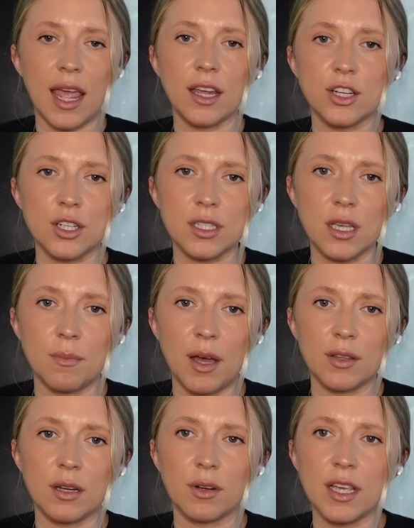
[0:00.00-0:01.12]
anxious
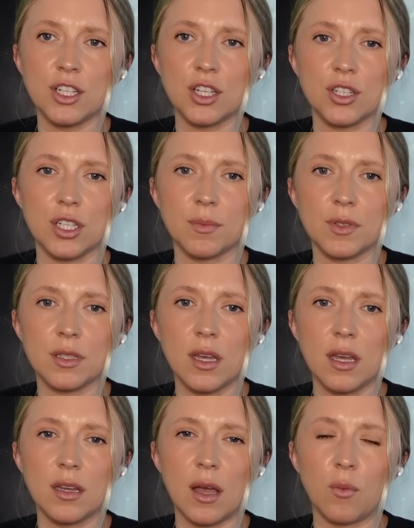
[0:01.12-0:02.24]
about their relationships?
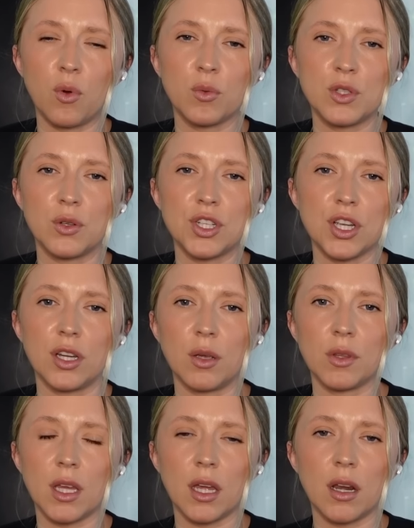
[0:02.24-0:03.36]
What was your journey
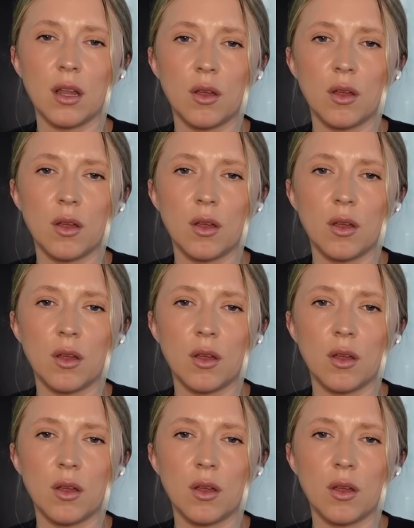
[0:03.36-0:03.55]
with that?